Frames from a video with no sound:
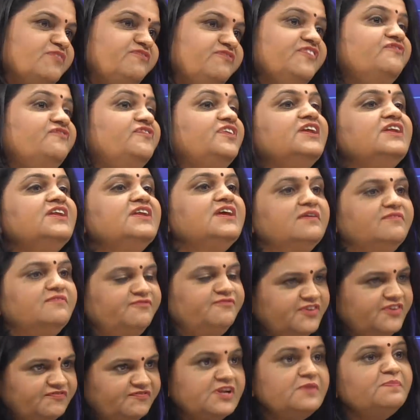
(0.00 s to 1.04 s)

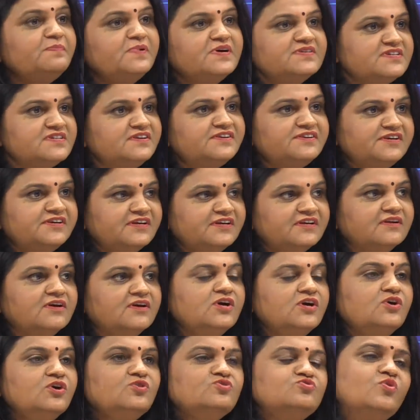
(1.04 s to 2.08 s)
15% return,
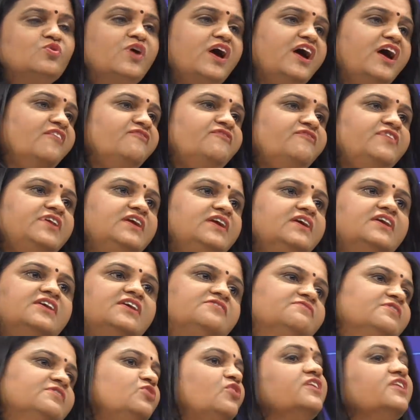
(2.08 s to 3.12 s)
so every year
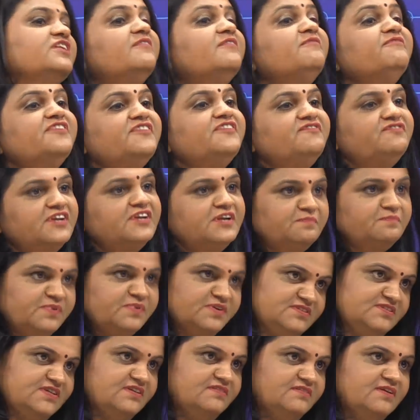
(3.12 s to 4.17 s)
it will not come
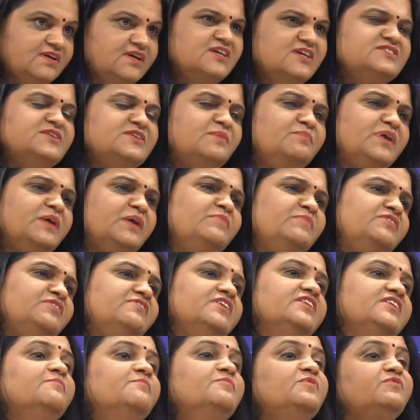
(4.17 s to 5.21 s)
15%. Sometime it
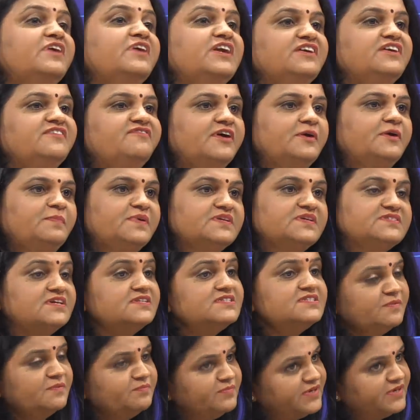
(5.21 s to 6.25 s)
will come
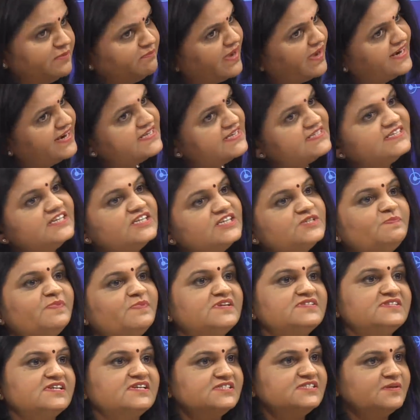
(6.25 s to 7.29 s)
25%, sometime minus
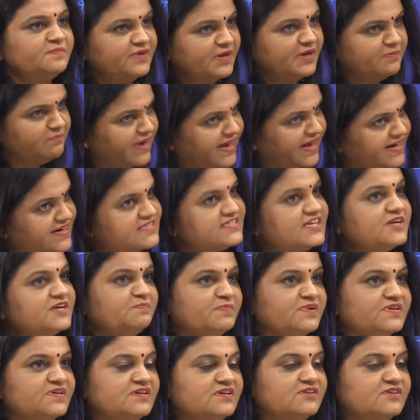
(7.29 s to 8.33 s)
6%, sometime minus
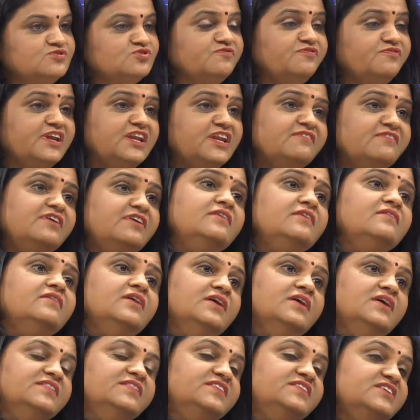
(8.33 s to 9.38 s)
8%. So whenever
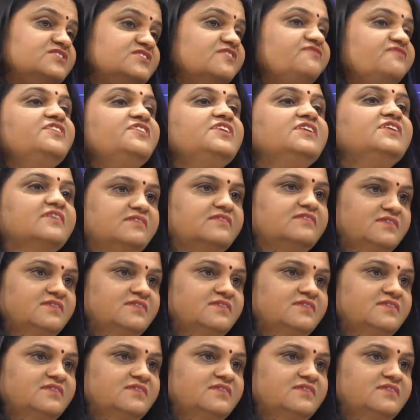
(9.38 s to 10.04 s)
there is a fear,